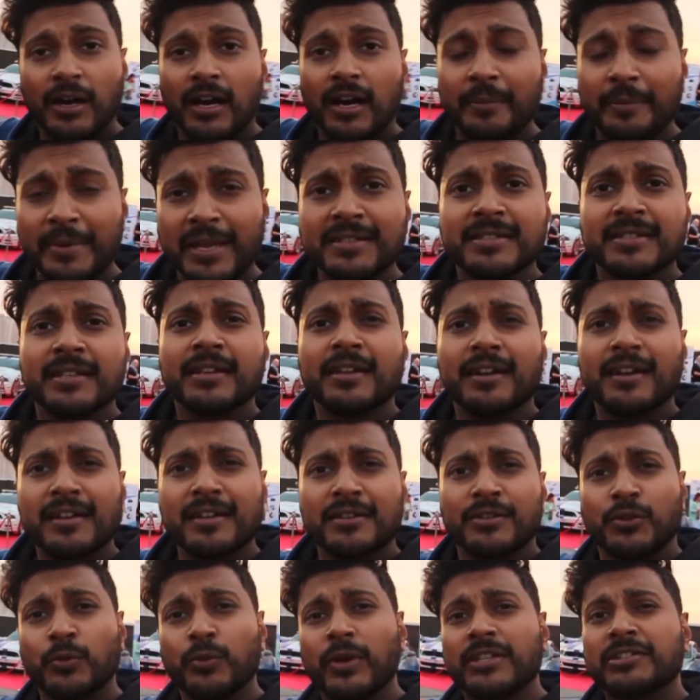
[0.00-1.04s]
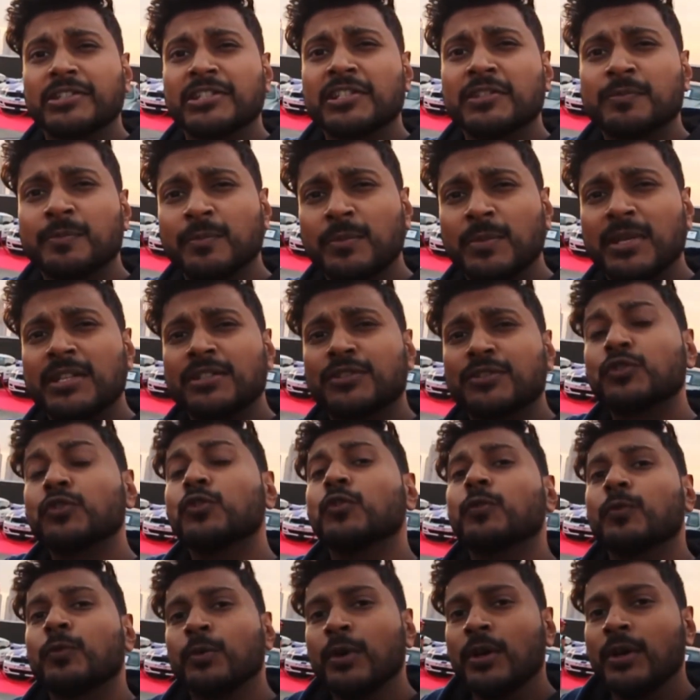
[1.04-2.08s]
uh, amazing car two engines means
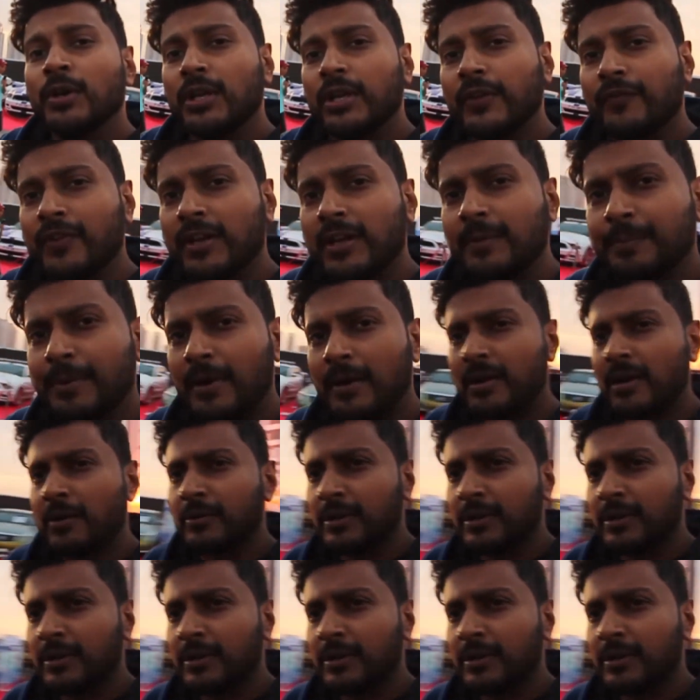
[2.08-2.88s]
two different power